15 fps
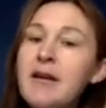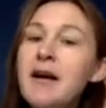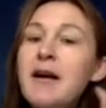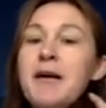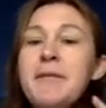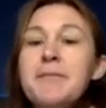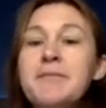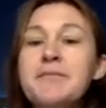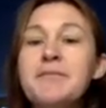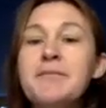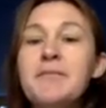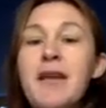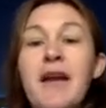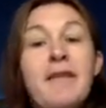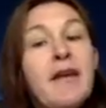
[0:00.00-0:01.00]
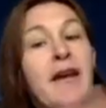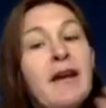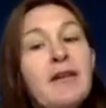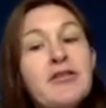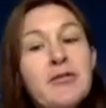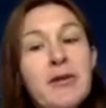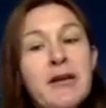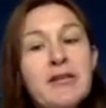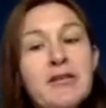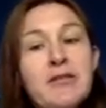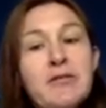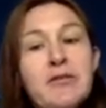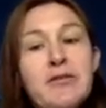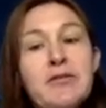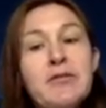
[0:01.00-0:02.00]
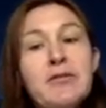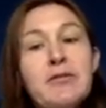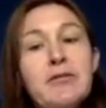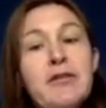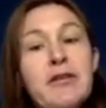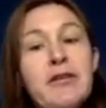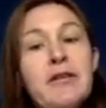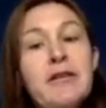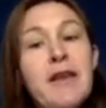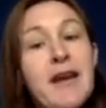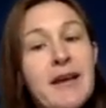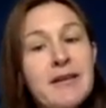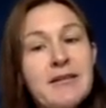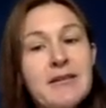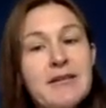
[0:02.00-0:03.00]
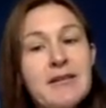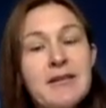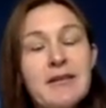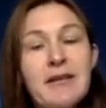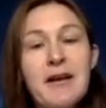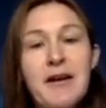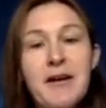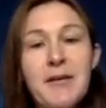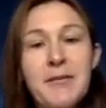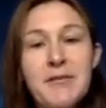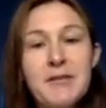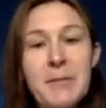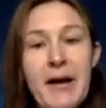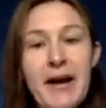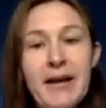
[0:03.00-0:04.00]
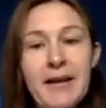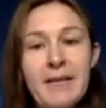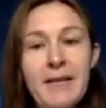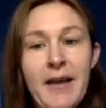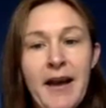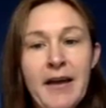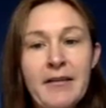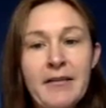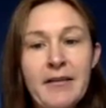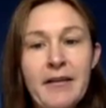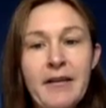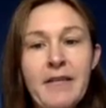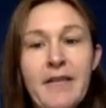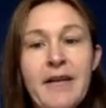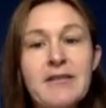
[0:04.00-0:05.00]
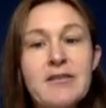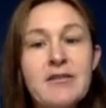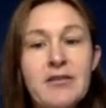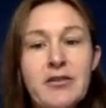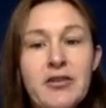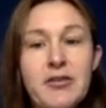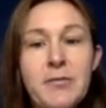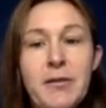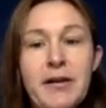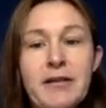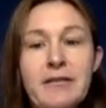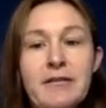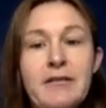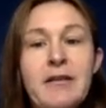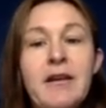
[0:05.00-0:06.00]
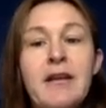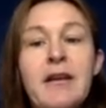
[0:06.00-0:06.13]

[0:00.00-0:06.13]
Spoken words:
And then I'll direct you to the next spot in the header there, that search button,